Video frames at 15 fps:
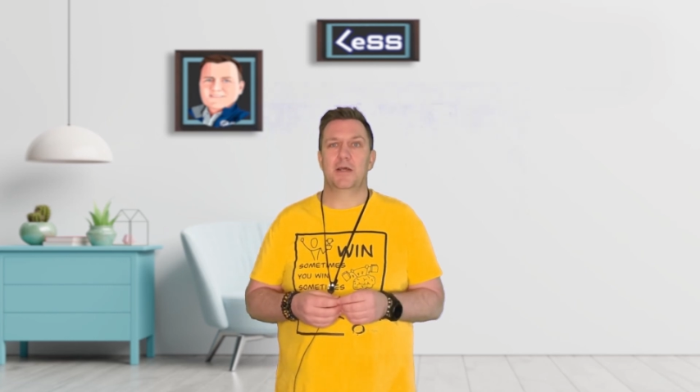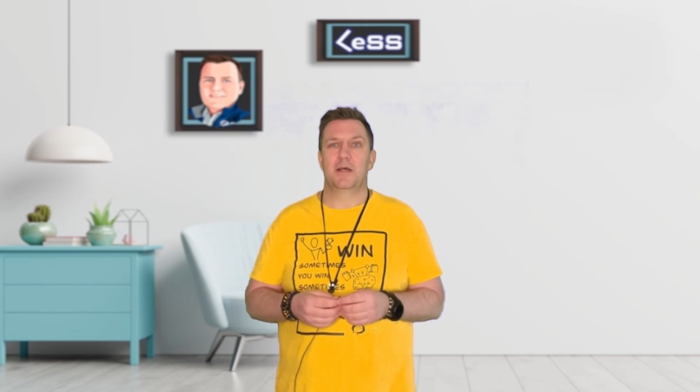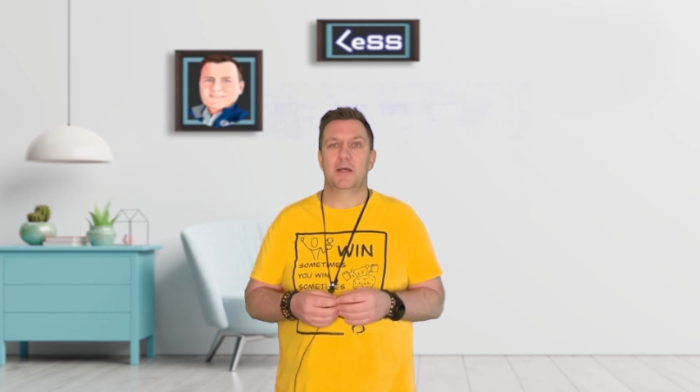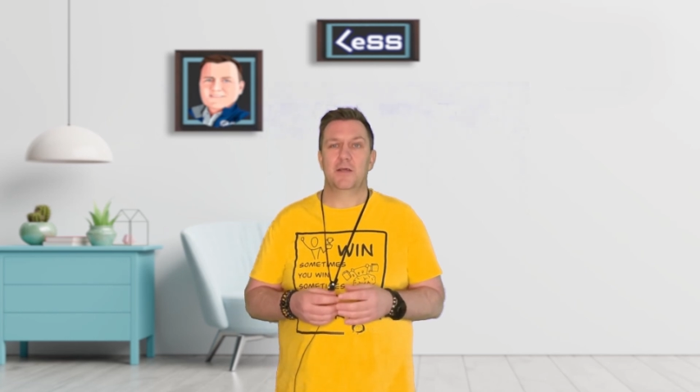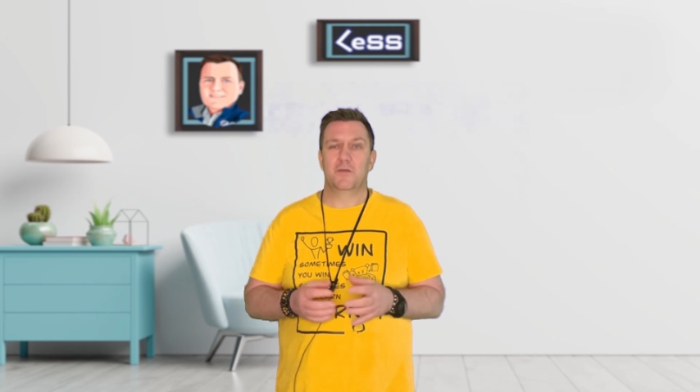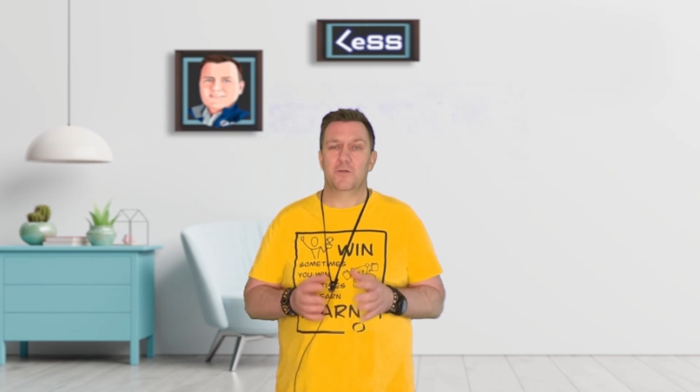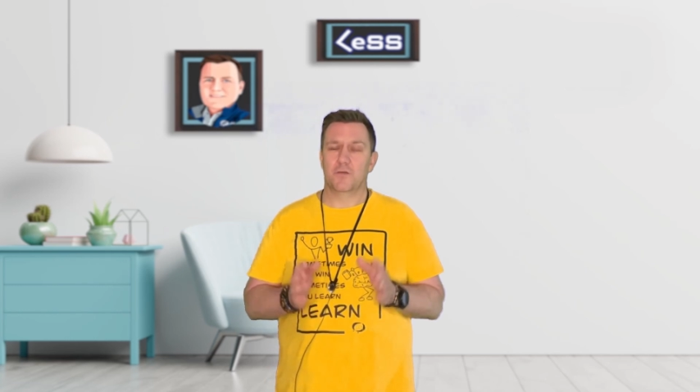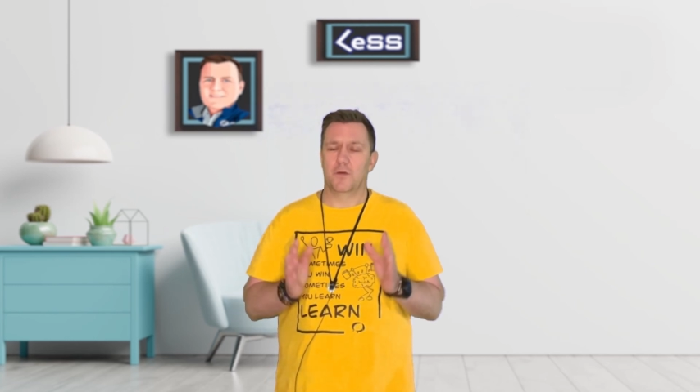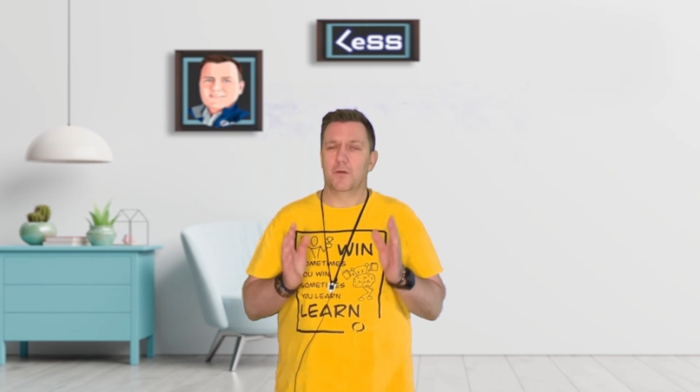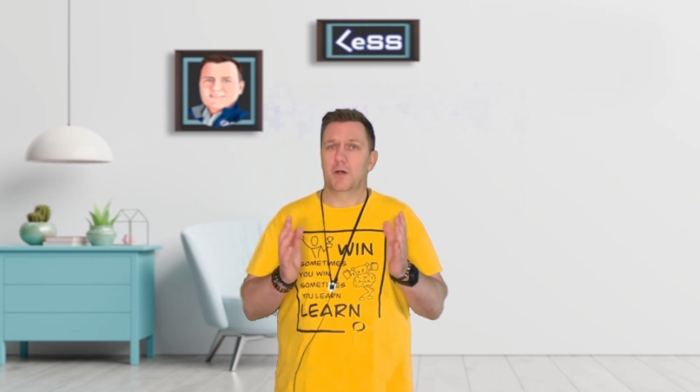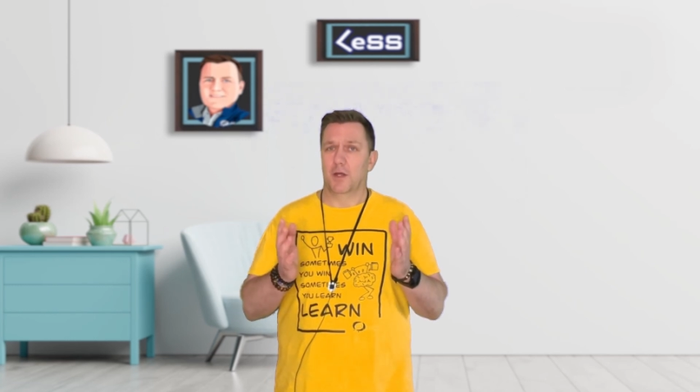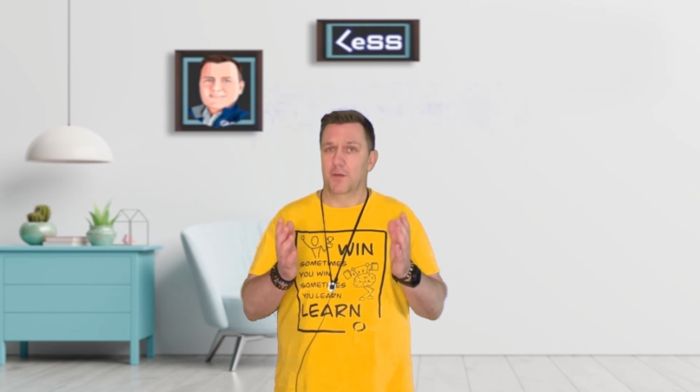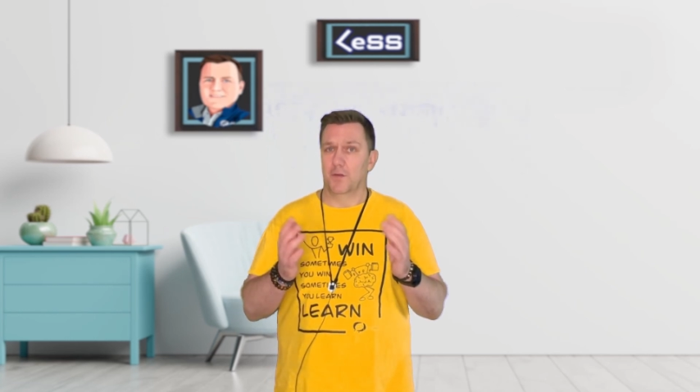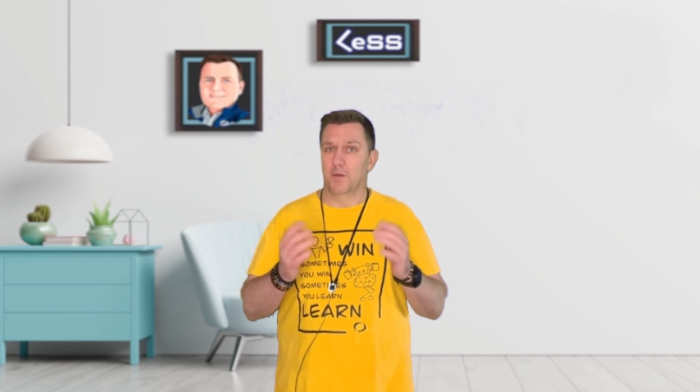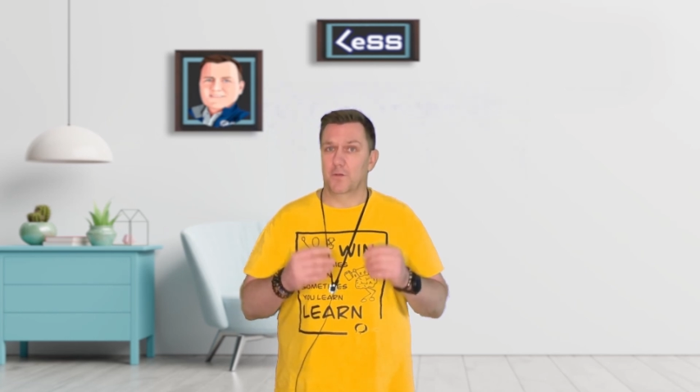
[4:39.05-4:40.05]
So
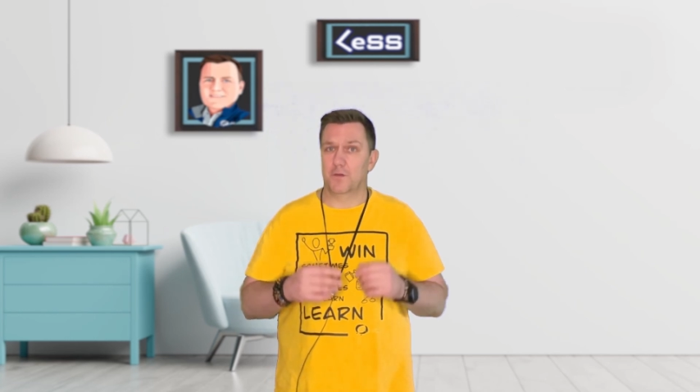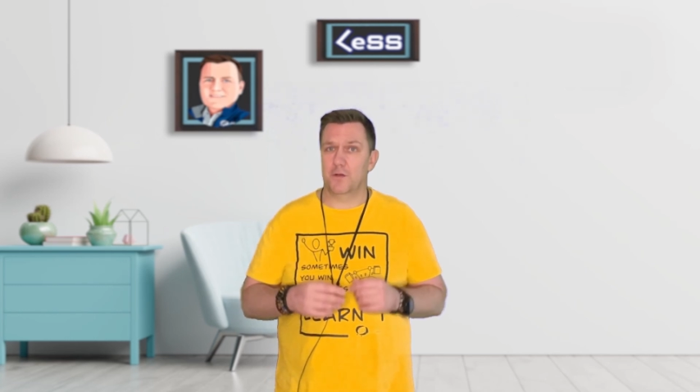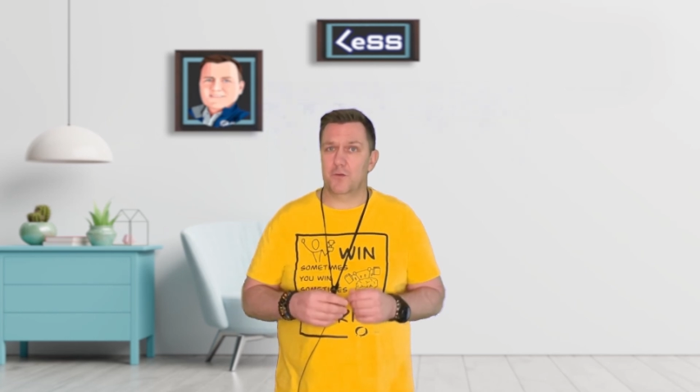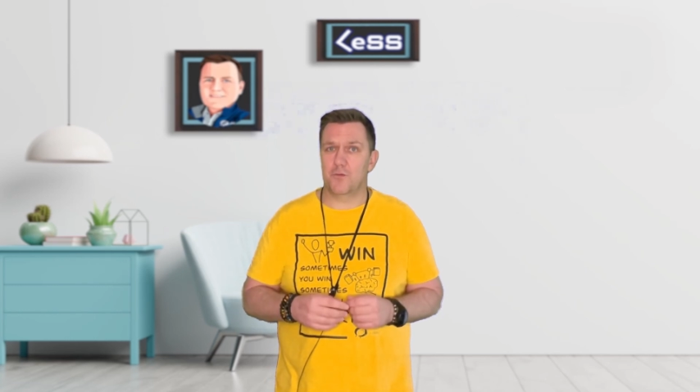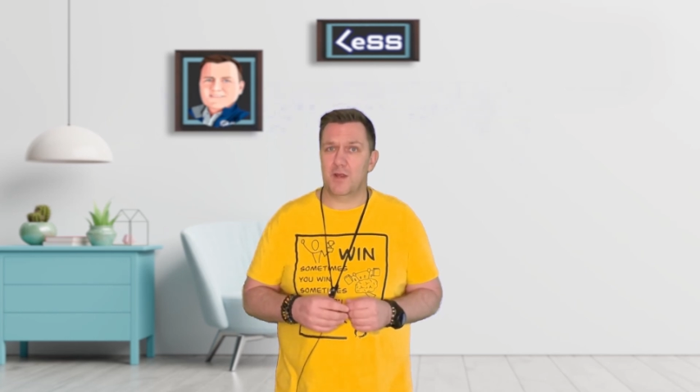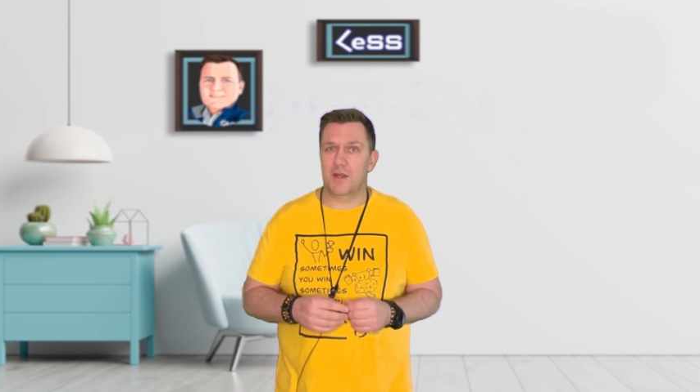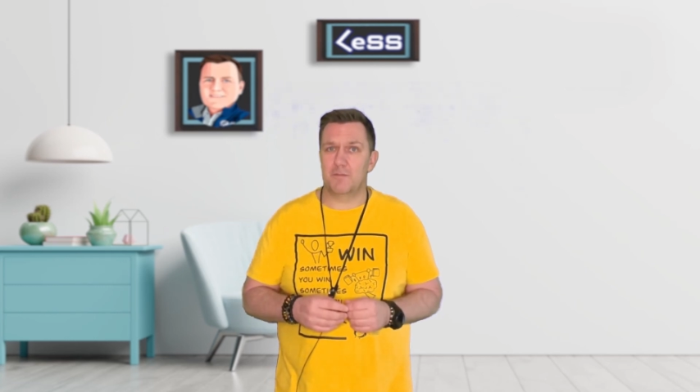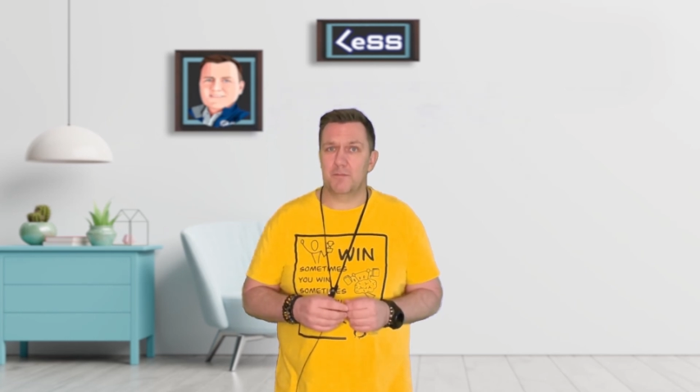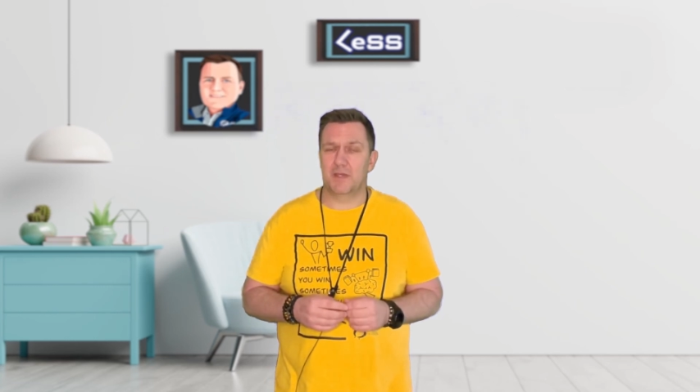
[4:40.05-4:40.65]
another great